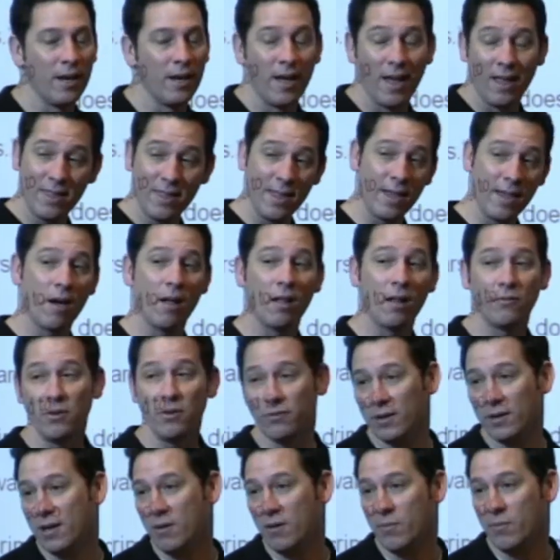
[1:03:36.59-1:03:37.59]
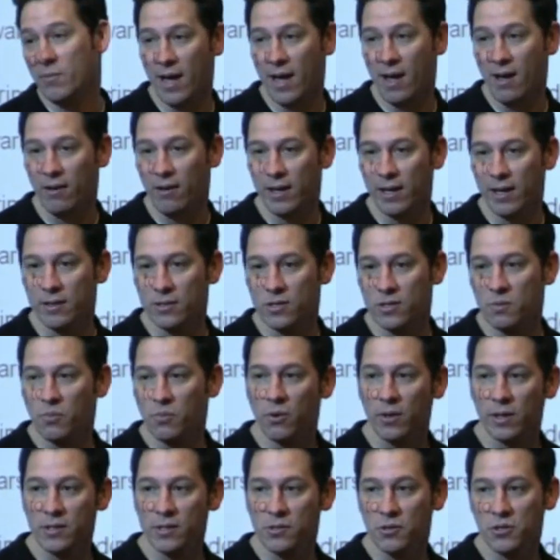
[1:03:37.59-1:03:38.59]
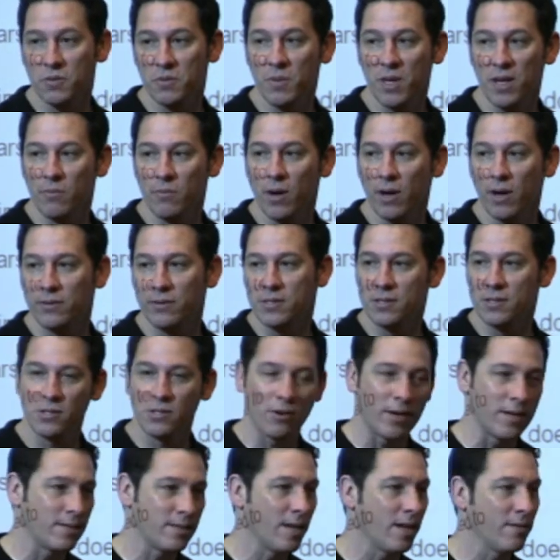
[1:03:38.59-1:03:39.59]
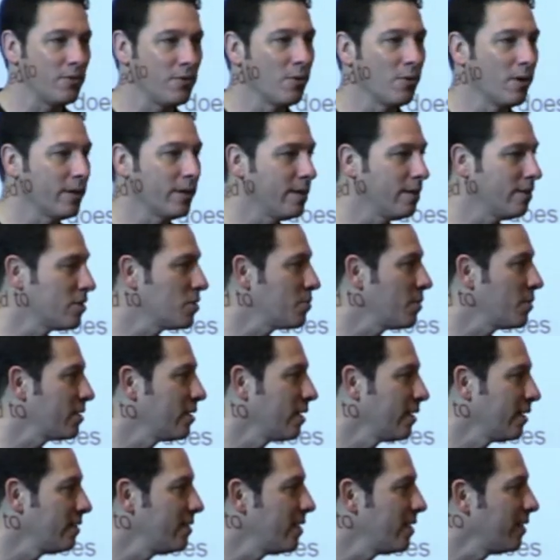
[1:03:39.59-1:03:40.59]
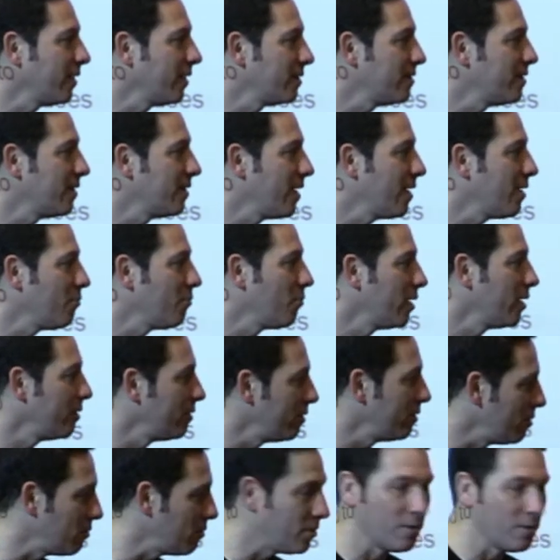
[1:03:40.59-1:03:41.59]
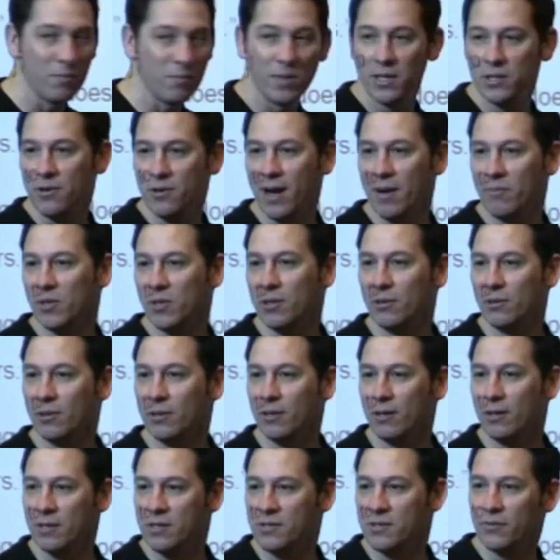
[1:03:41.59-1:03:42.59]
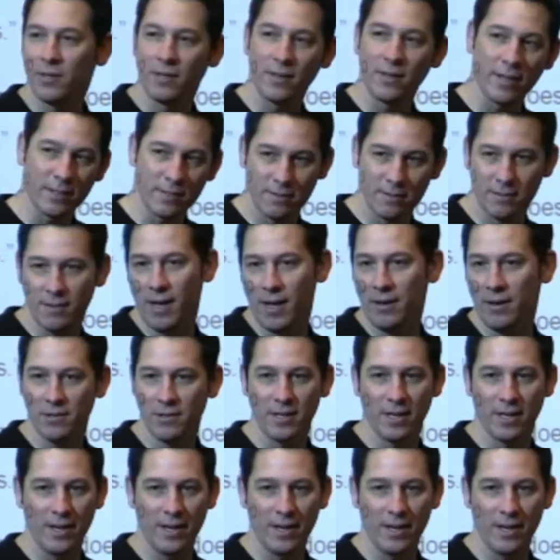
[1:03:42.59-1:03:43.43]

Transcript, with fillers: And thank all of you for coming out and supporting Social Media Breakfast. It's great to have you all here, especially on a day like today when you could be trapped in your cars for the next two.